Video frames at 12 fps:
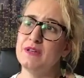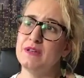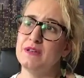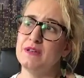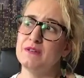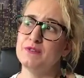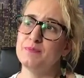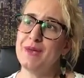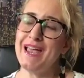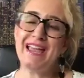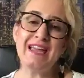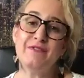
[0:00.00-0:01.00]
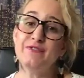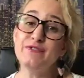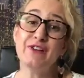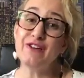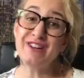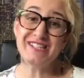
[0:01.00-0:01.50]
is paved
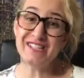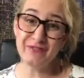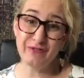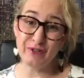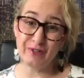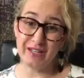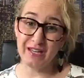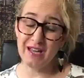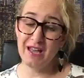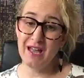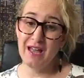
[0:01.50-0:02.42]
very differently